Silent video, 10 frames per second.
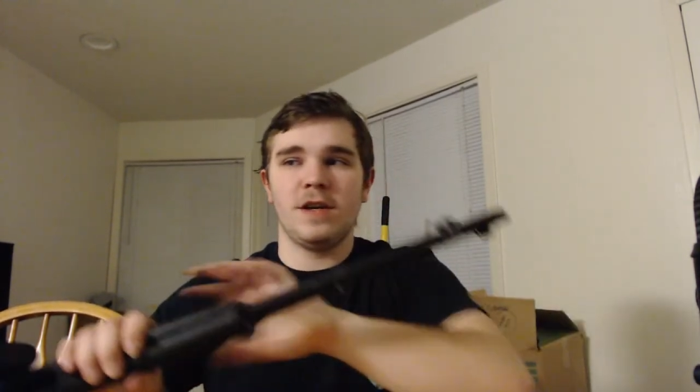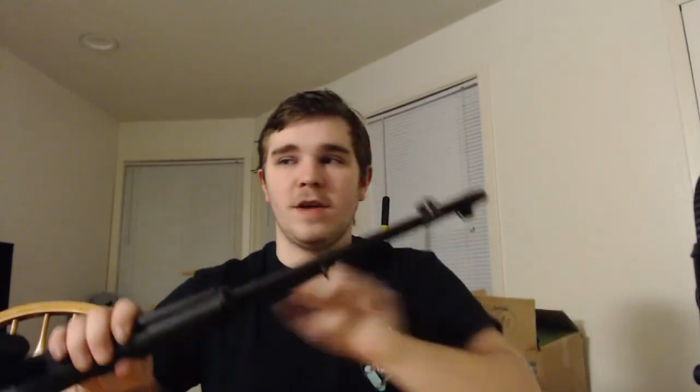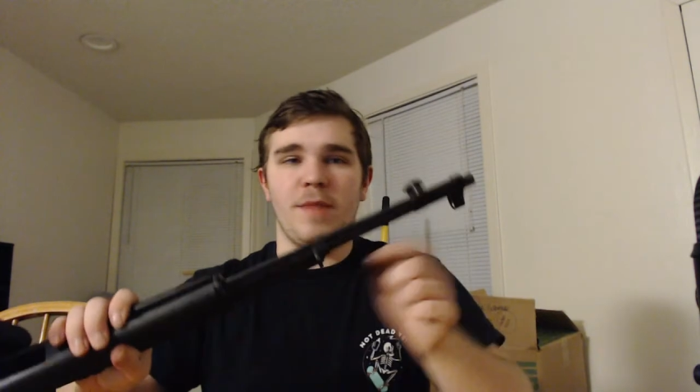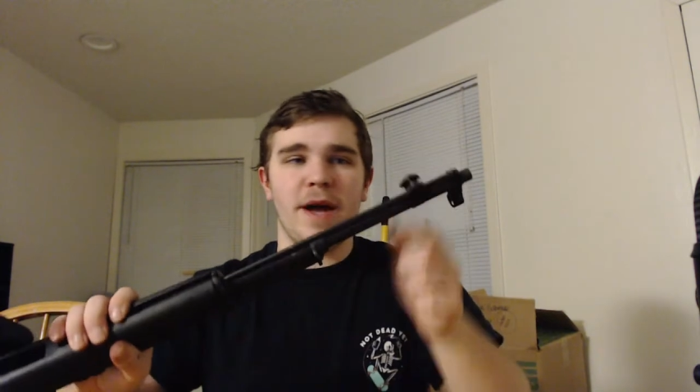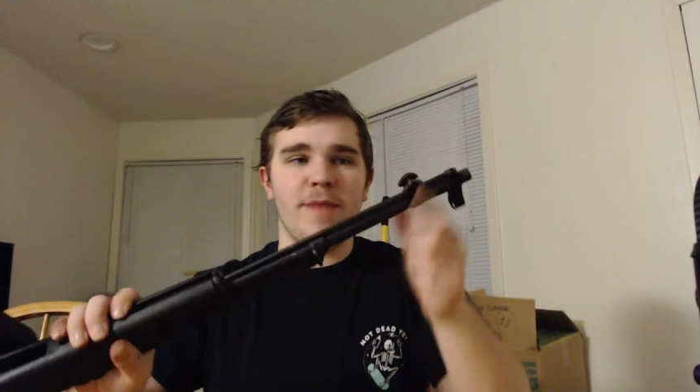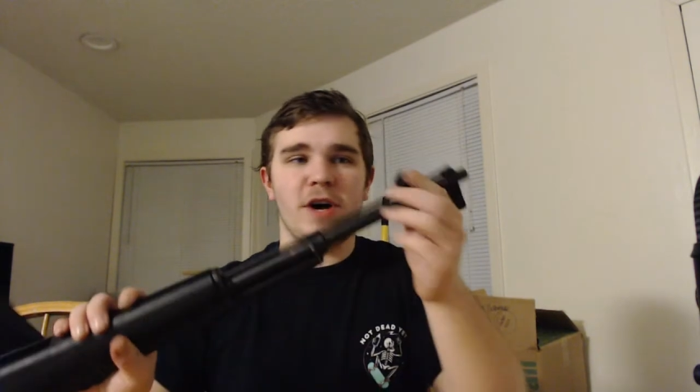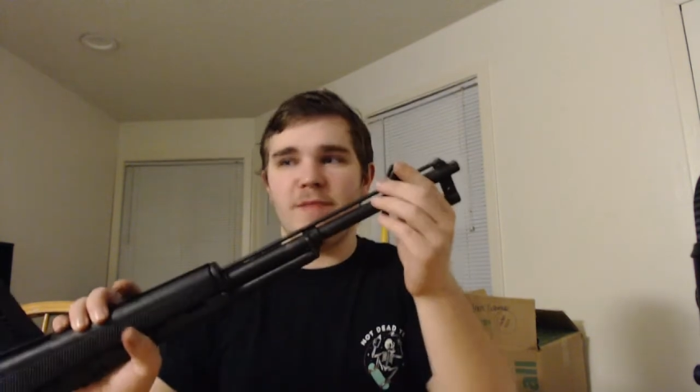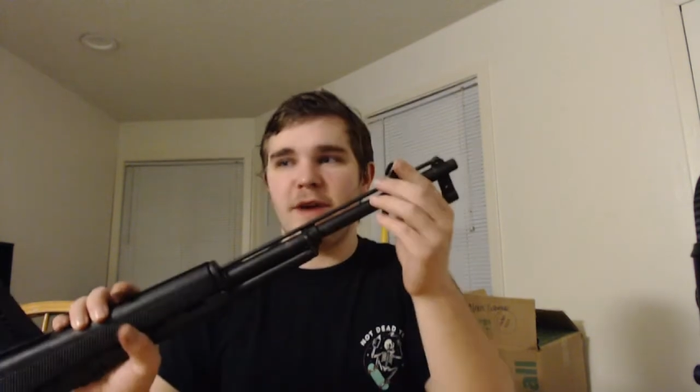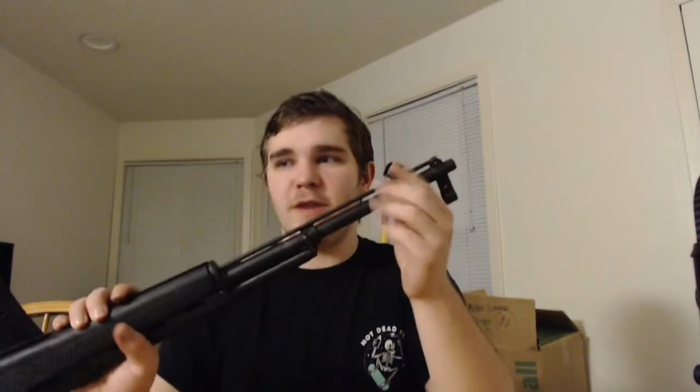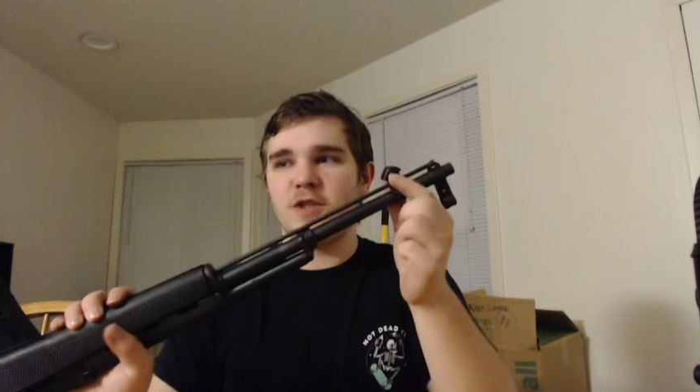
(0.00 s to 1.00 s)

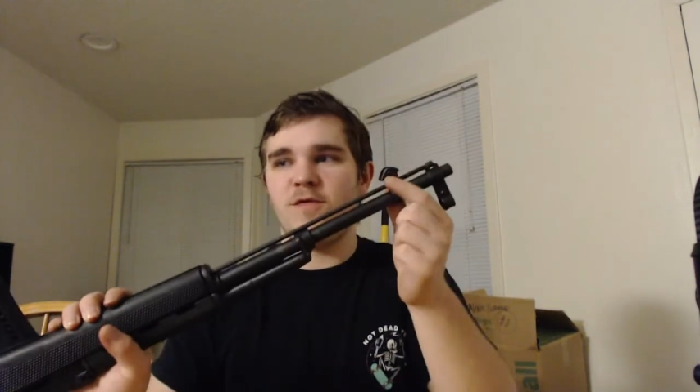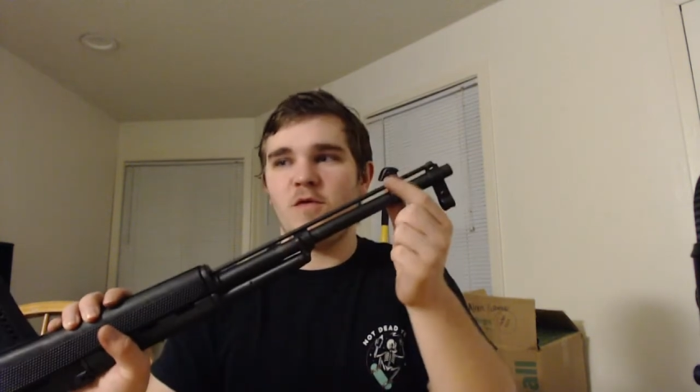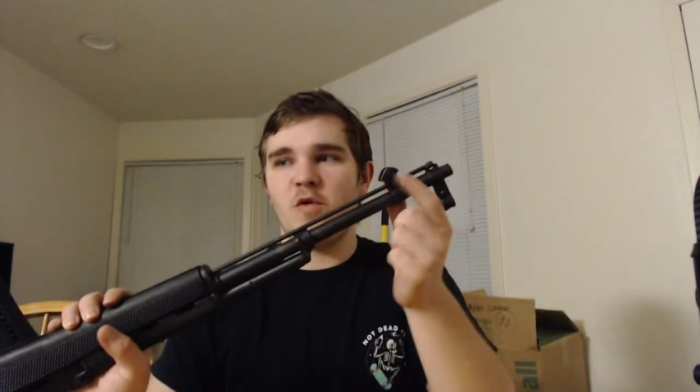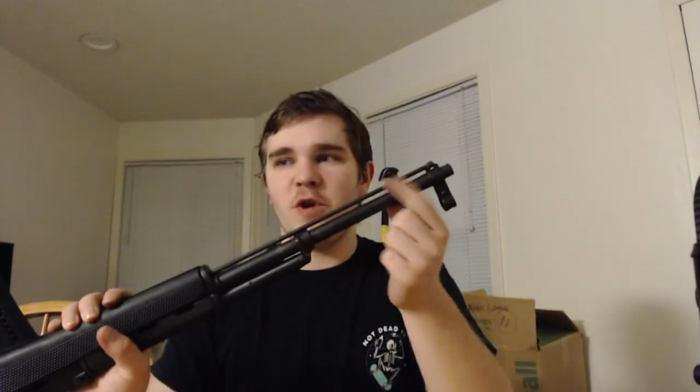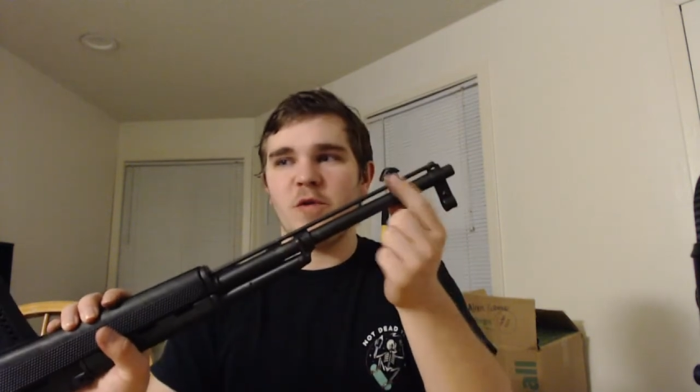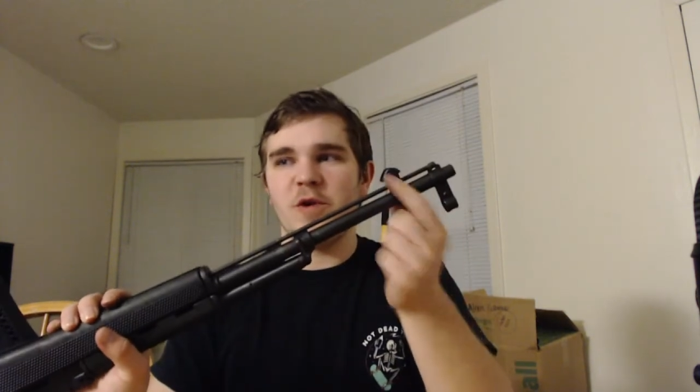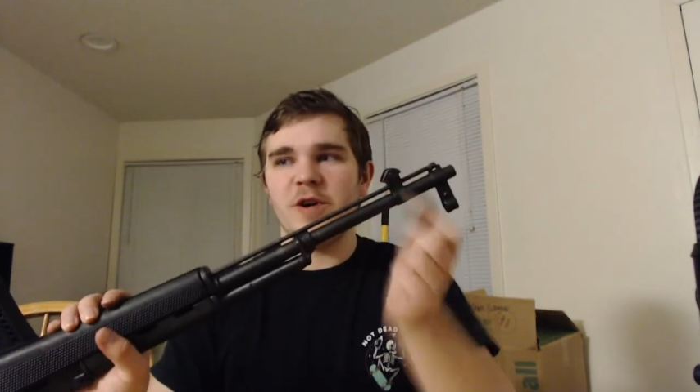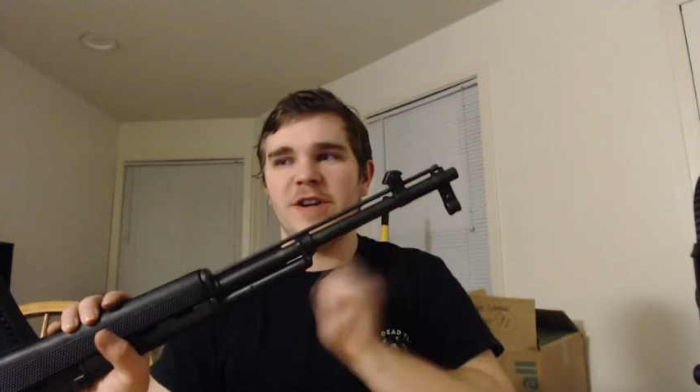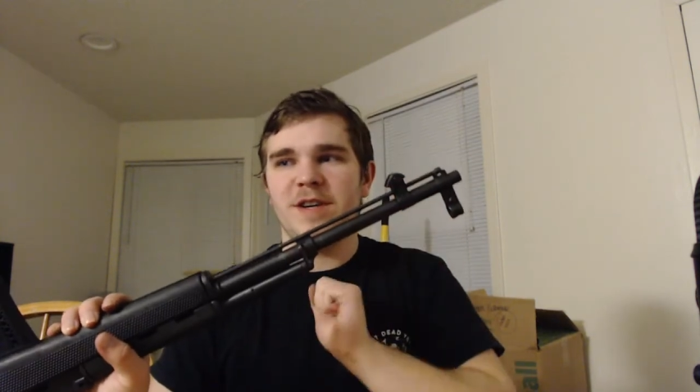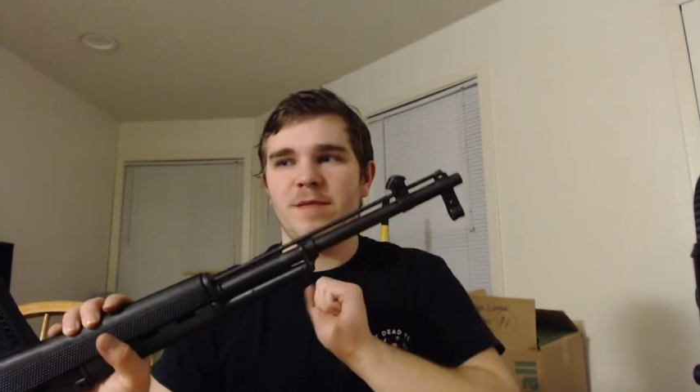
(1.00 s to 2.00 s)
bipod mounts for
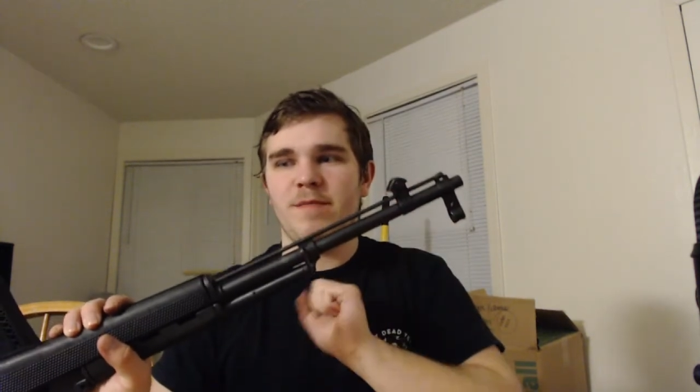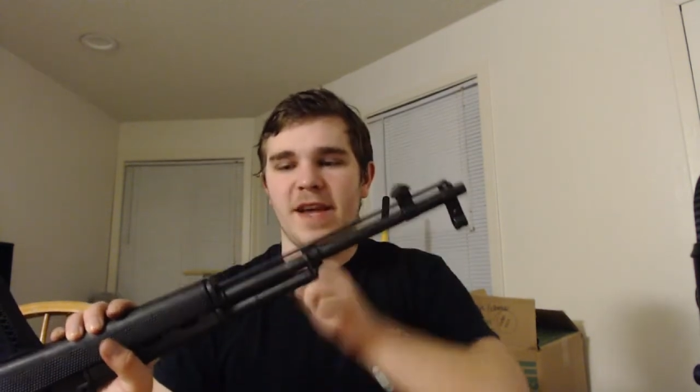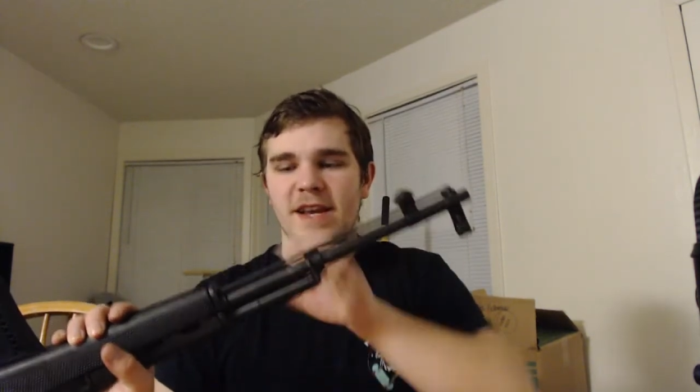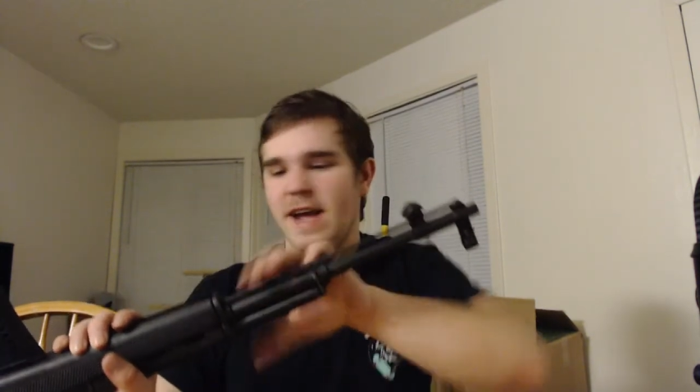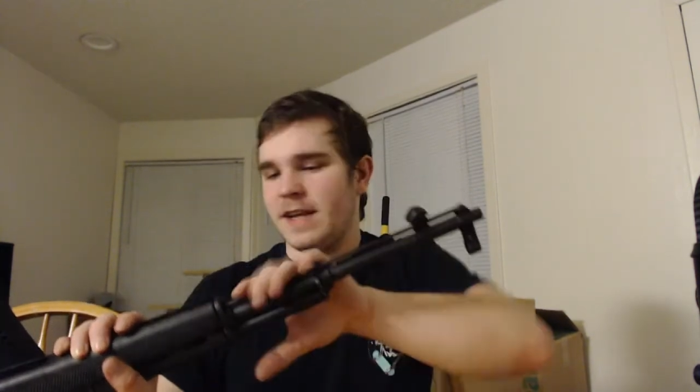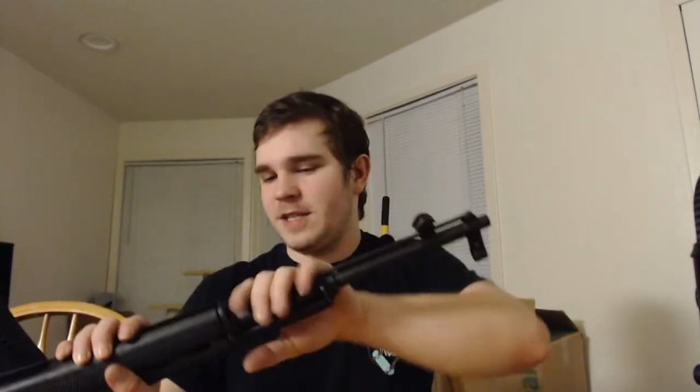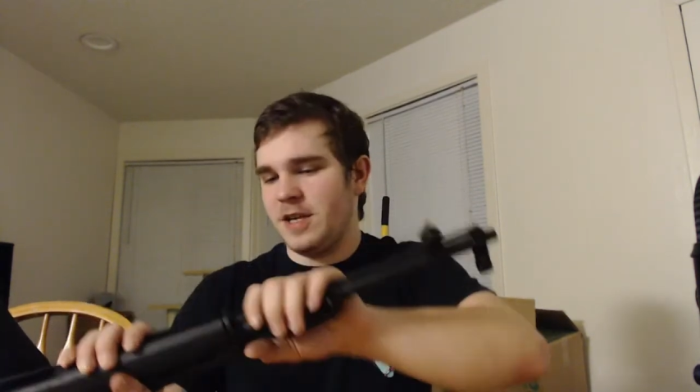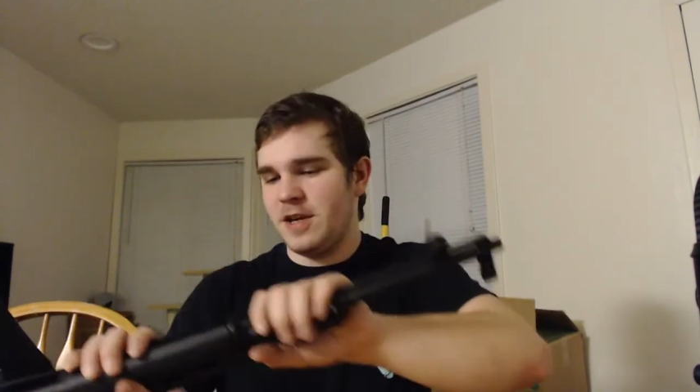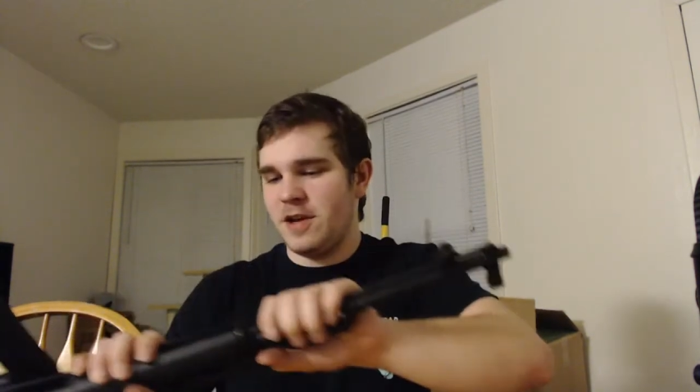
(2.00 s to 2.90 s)
your bayonet.